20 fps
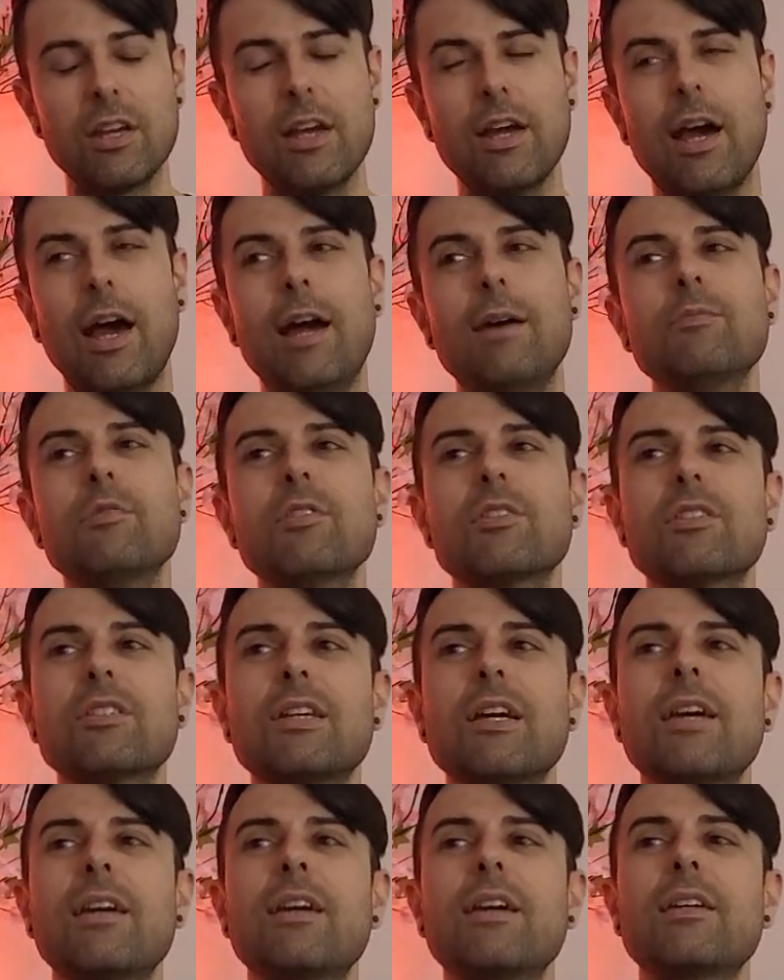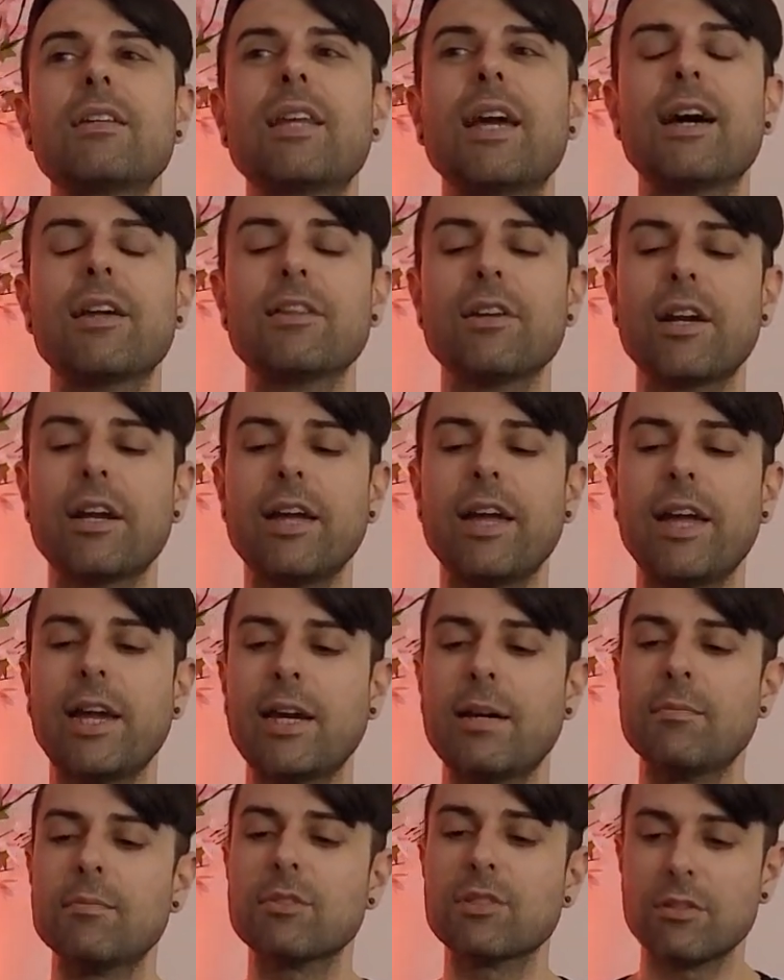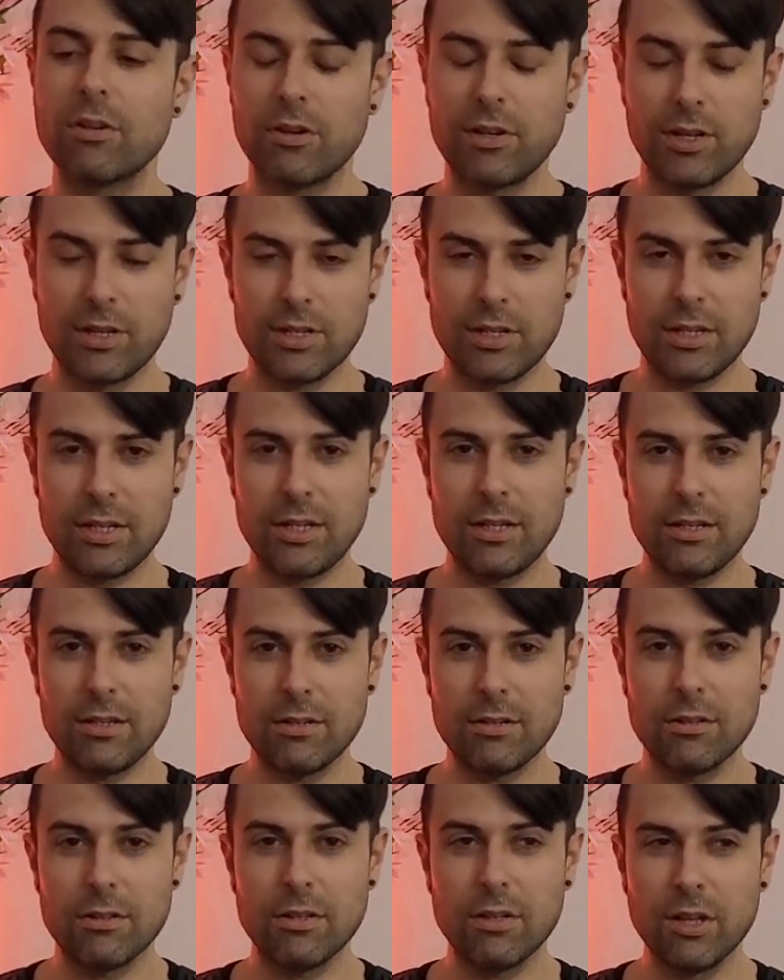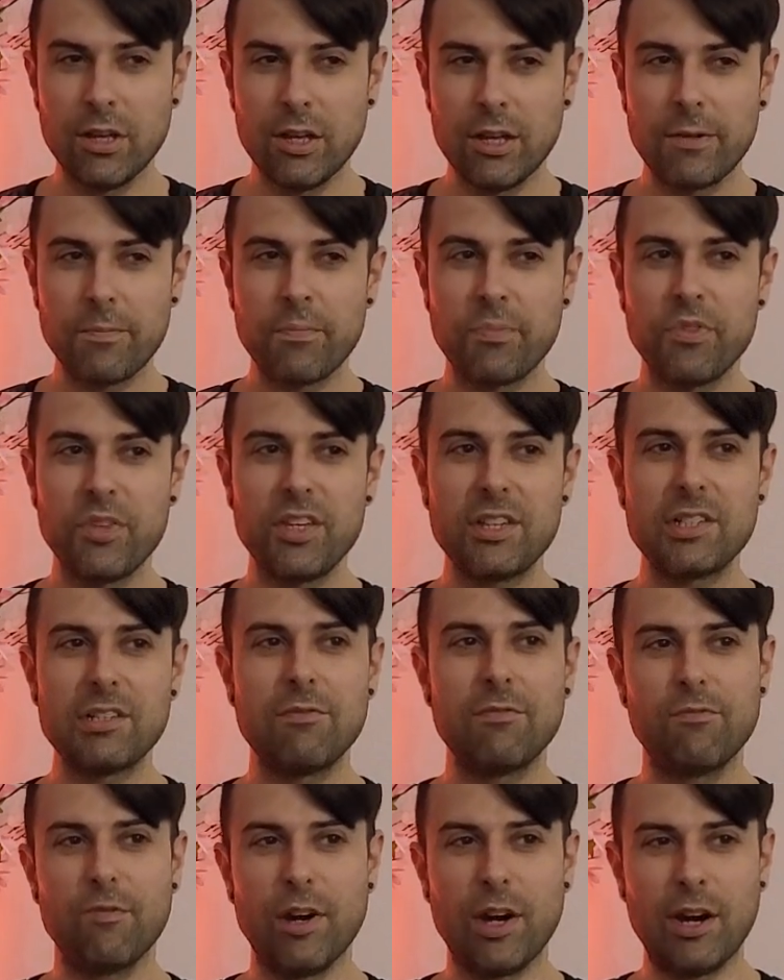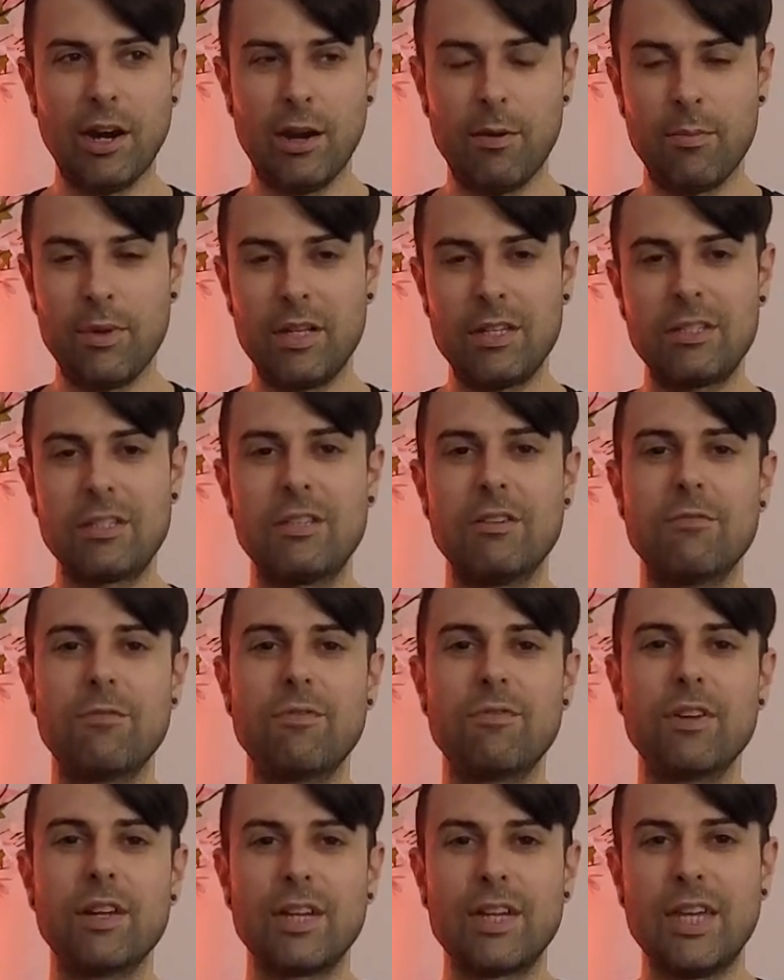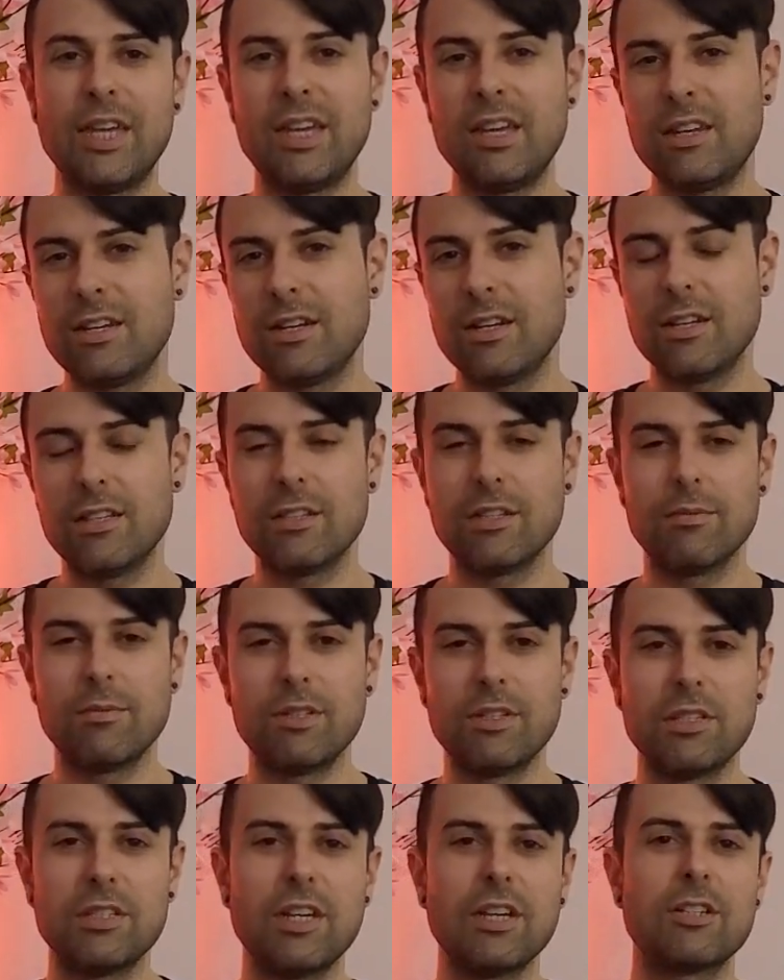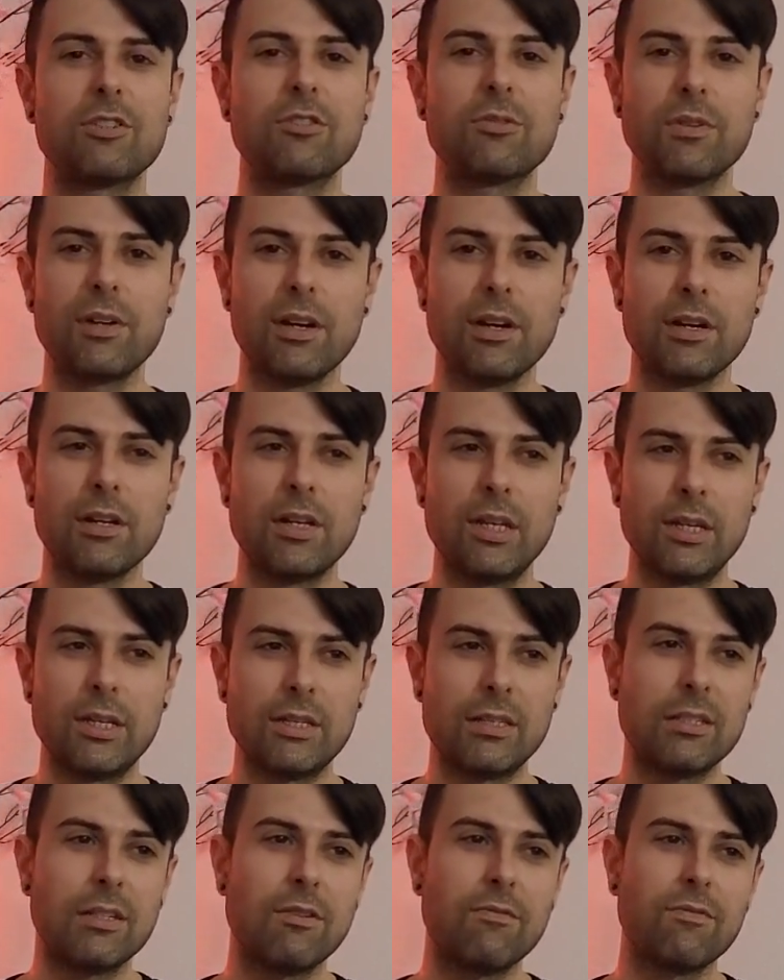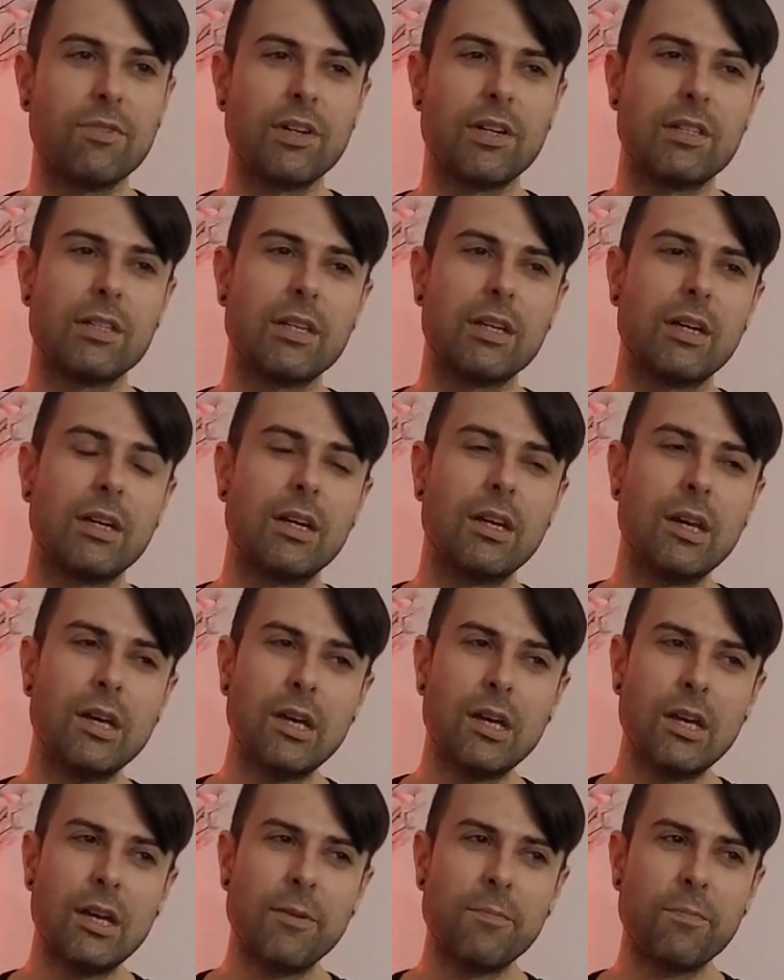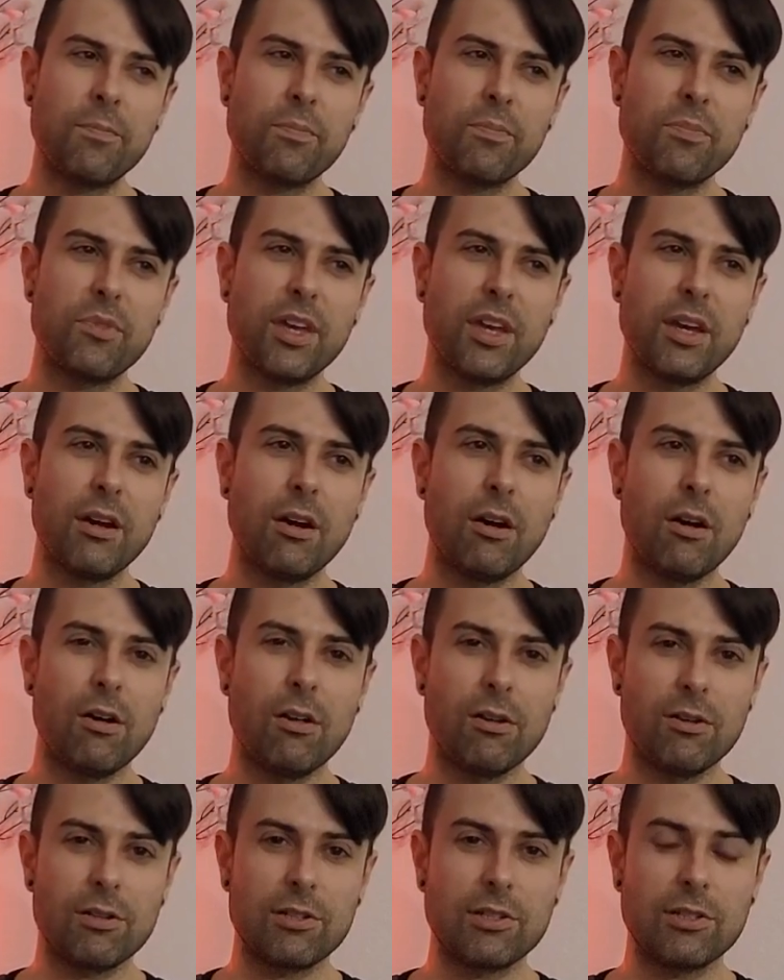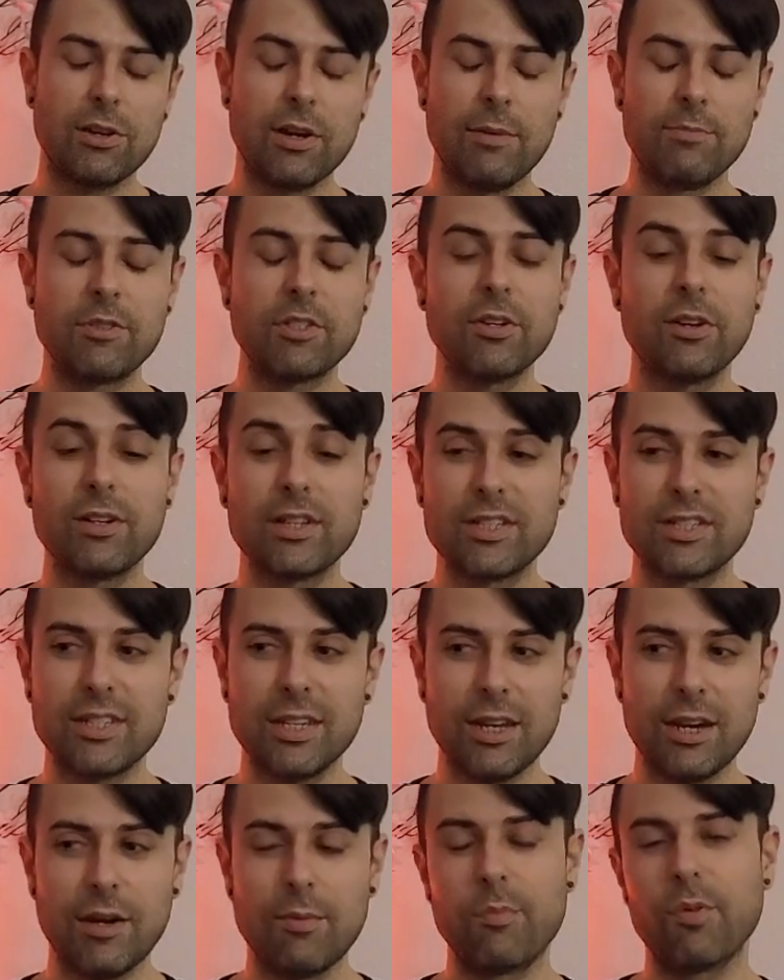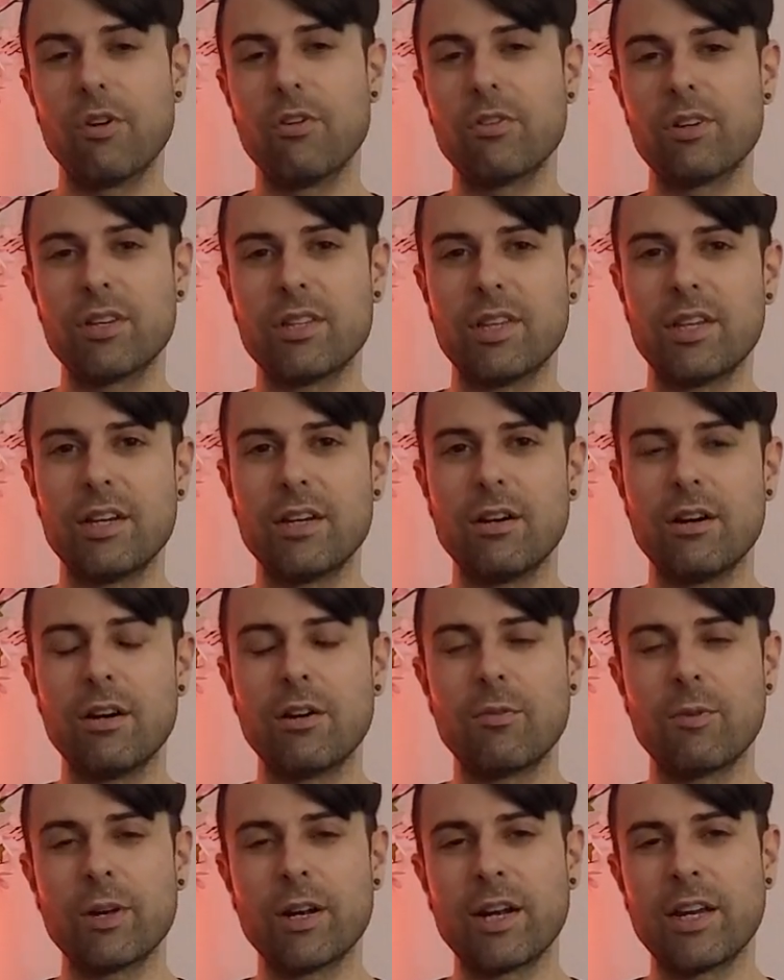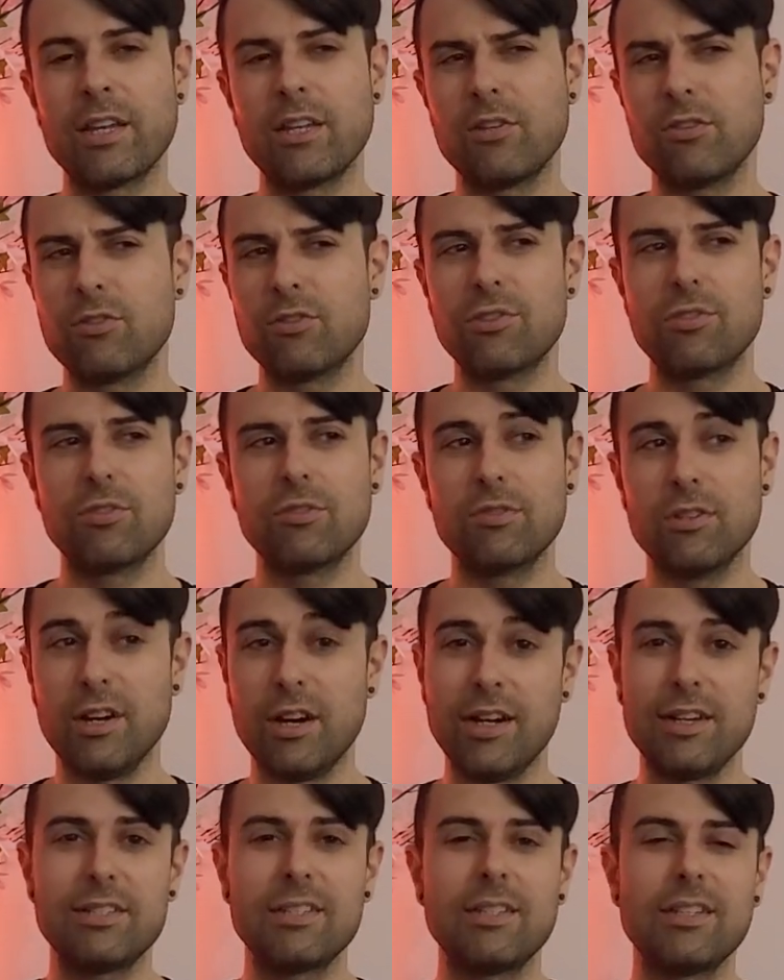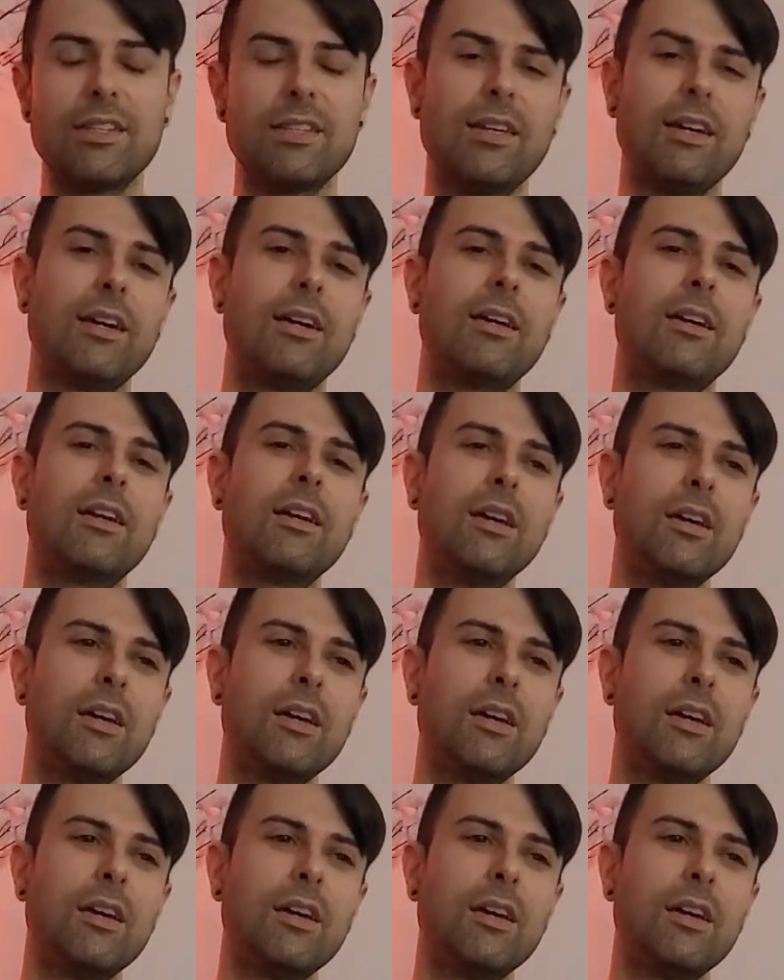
I'm just saying now that I am starting to heal these environments of like hedonism and sexuality and stuff like that, they all are I'm starting to see how broken they are when I used to not see that.